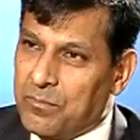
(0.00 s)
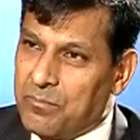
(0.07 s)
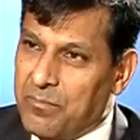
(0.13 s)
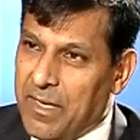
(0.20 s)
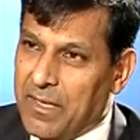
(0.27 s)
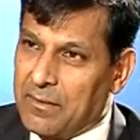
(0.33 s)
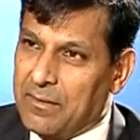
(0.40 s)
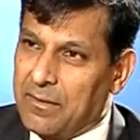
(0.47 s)

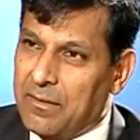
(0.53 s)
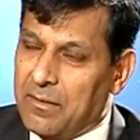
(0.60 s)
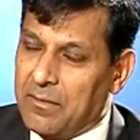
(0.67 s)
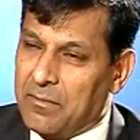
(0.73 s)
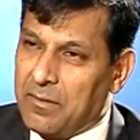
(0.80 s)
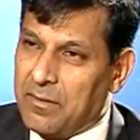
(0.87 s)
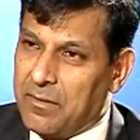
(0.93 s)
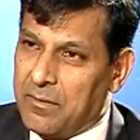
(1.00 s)
make
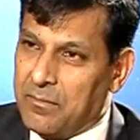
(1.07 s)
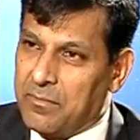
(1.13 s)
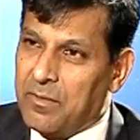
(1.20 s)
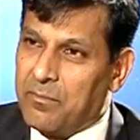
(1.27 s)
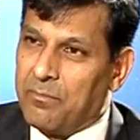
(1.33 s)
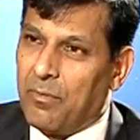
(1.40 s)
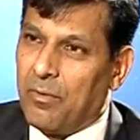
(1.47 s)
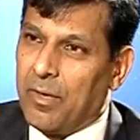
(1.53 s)
the
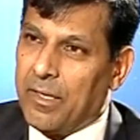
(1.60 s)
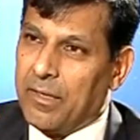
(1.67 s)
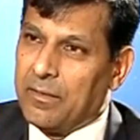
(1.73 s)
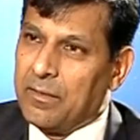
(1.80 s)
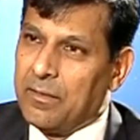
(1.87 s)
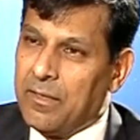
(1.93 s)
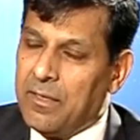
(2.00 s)
point